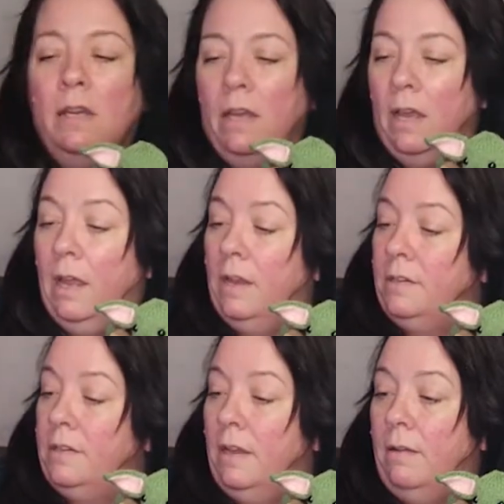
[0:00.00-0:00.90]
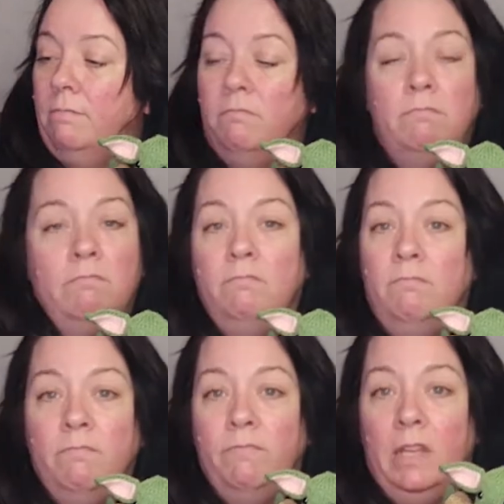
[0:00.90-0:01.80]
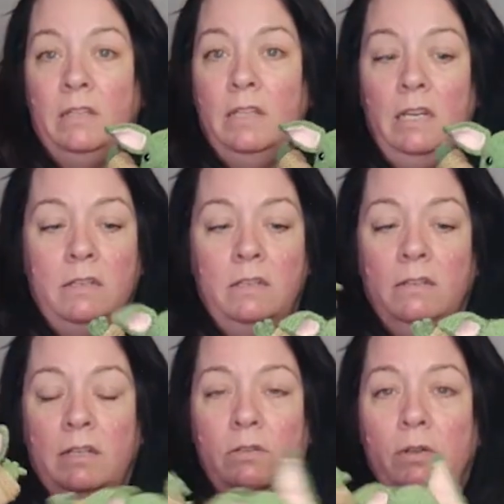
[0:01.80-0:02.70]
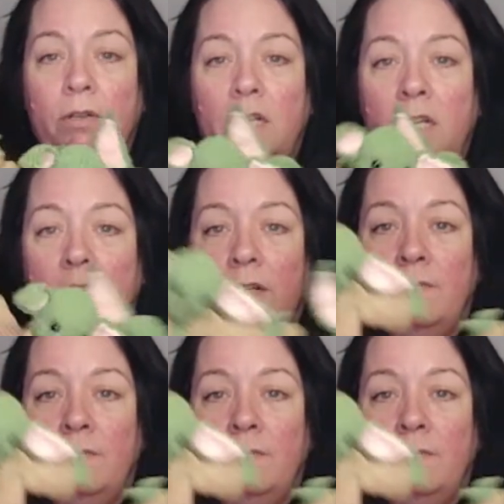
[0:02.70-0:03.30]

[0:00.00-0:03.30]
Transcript: And that's it. That's all you need.